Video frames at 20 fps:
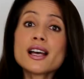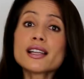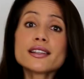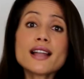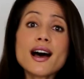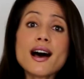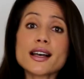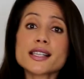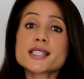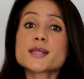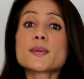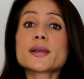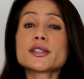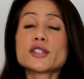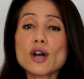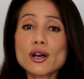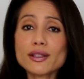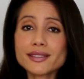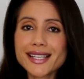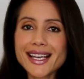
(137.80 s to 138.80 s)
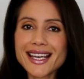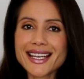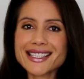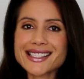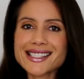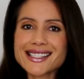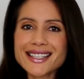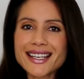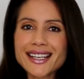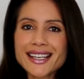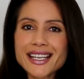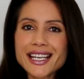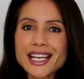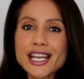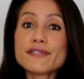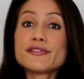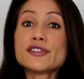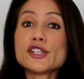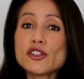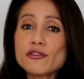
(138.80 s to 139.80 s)
Last but not least,
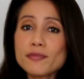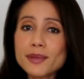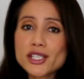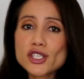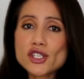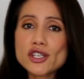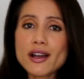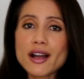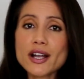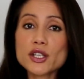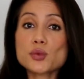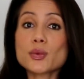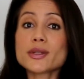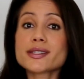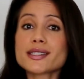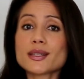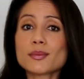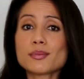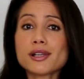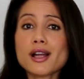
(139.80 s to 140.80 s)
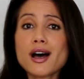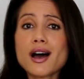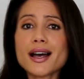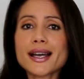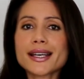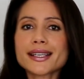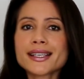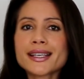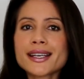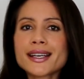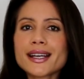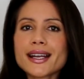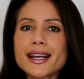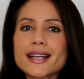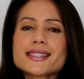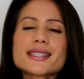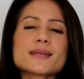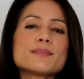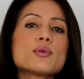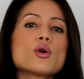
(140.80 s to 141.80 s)
if you've been charged with supply,
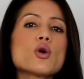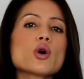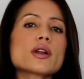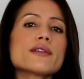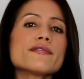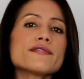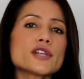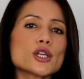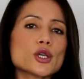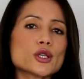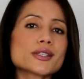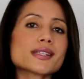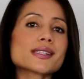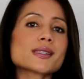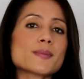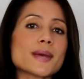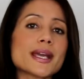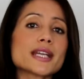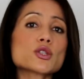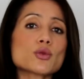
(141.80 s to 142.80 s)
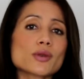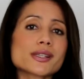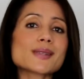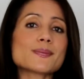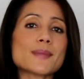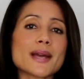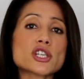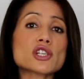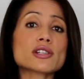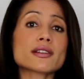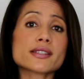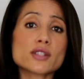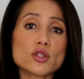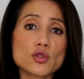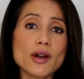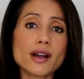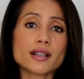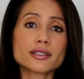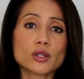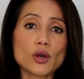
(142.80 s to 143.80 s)
it's important for you to speak to a specialist
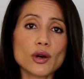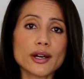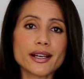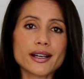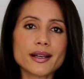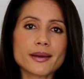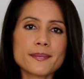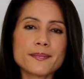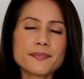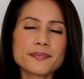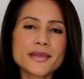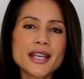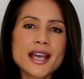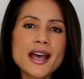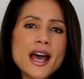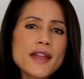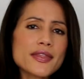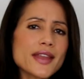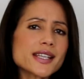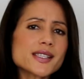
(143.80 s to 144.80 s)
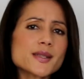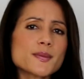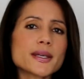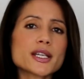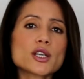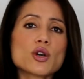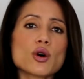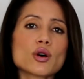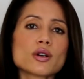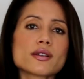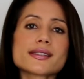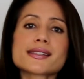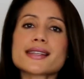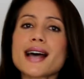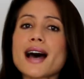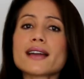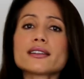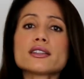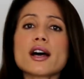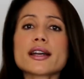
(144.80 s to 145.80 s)
drug lawyer. That's because,
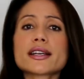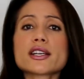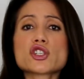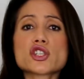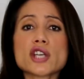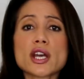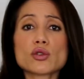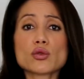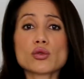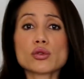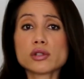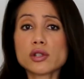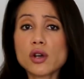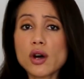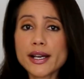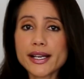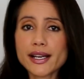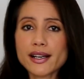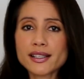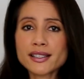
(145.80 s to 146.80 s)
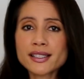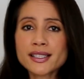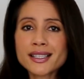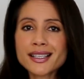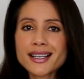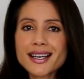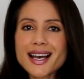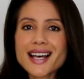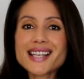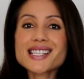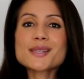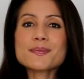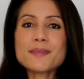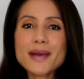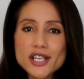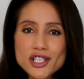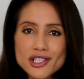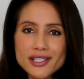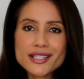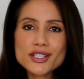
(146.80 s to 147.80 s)
unlike a general lawyer, a
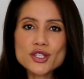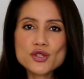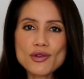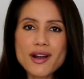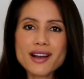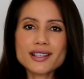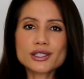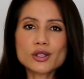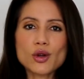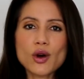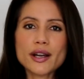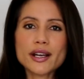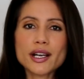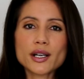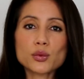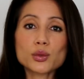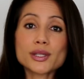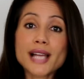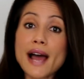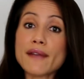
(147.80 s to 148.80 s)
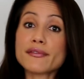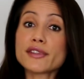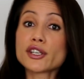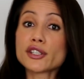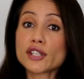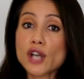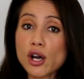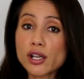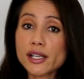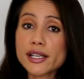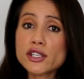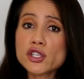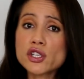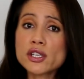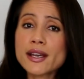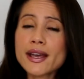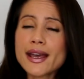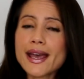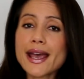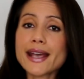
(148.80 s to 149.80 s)
specialist drug lawyer will have the
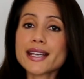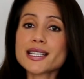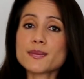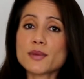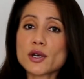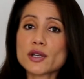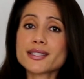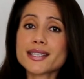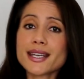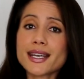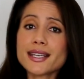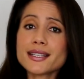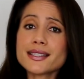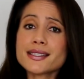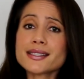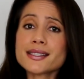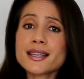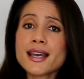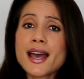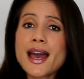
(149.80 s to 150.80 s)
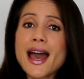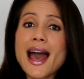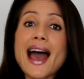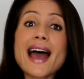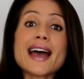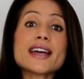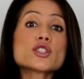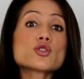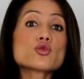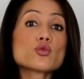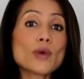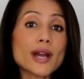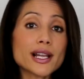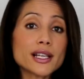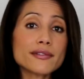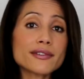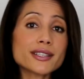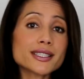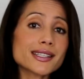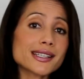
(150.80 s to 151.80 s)
knowledge, expertise, and
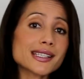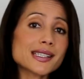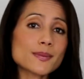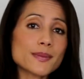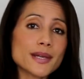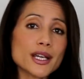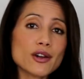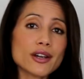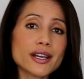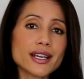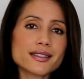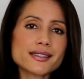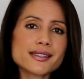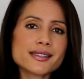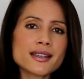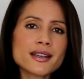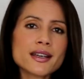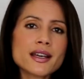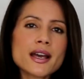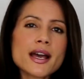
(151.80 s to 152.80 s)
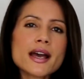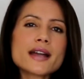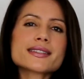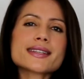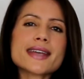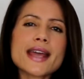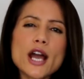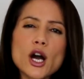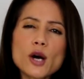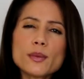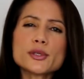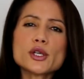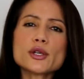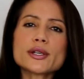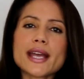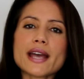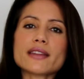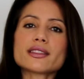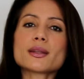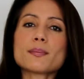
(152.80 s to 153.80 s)
relevant experience to help you
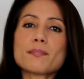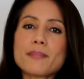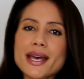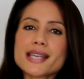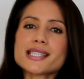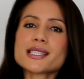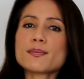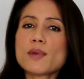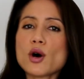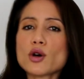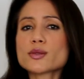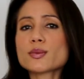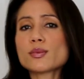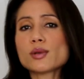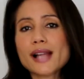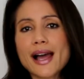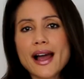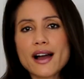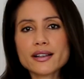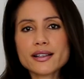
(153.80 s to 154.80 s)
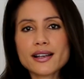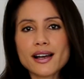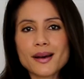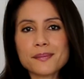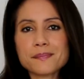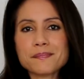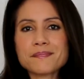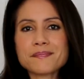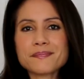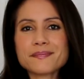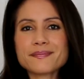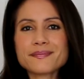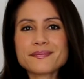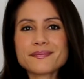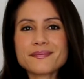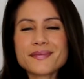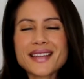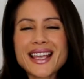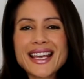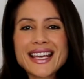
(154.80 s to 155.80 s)
get the best possible outcome.
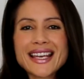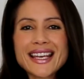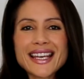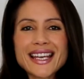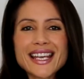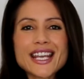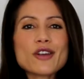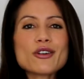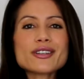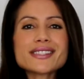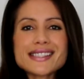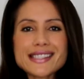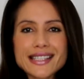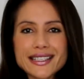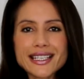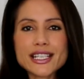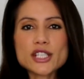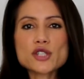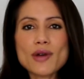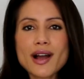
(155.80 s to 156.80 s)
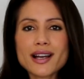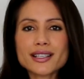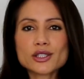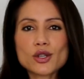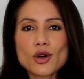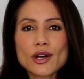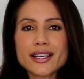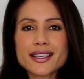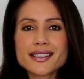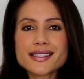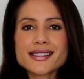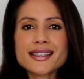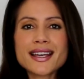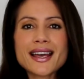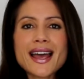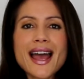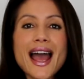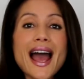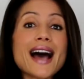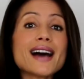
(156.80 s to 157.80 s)
Here at Sydney Drug Lawyers,
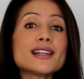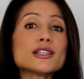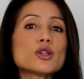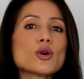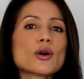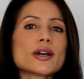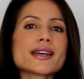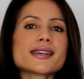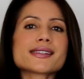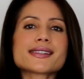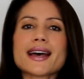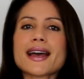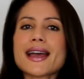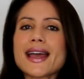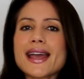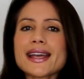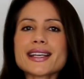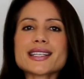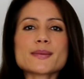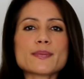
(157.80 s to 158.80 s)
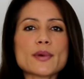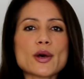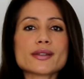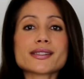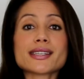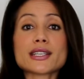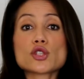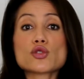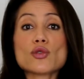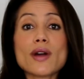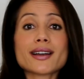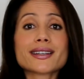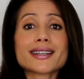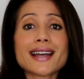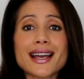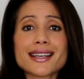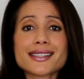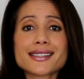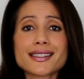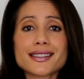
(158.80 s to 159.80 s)
our lawyers are experts in drug
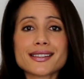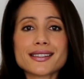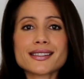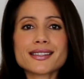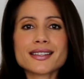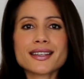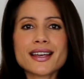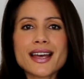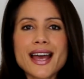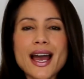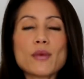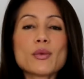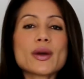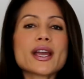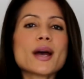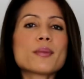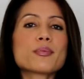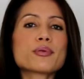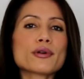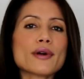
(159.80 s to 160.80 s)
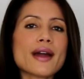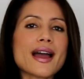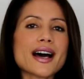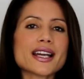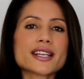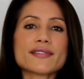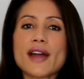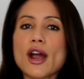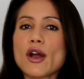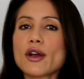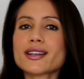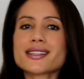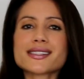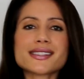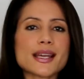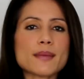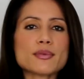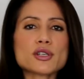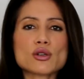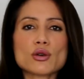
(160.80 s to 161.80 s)
cases, and we are proud of our
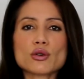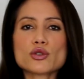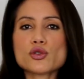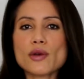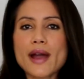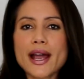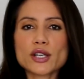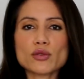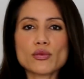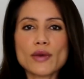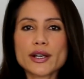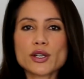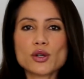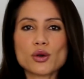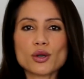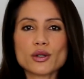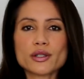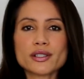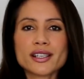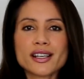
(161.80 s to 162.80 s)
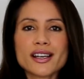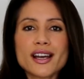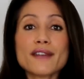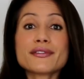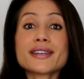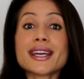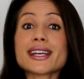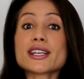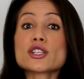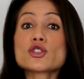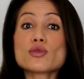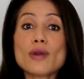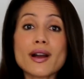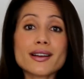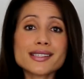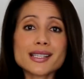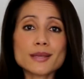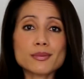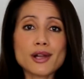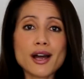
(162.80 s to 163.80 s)
exceptional track record of getting
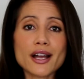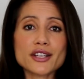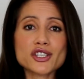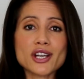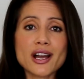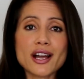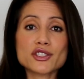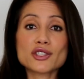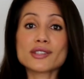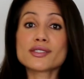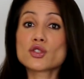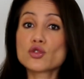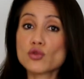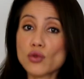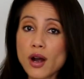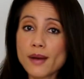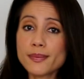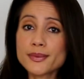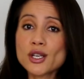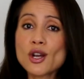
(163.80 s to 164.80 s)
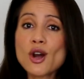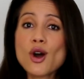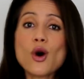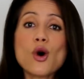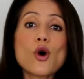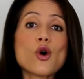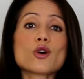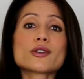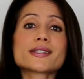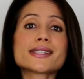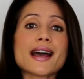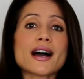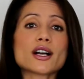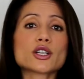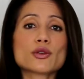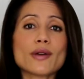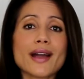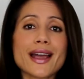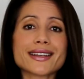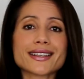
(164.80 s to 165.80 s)
drug supply charges dropped or
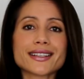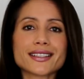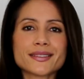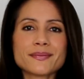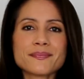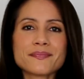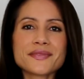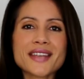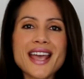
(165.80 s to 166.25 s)
downgraded,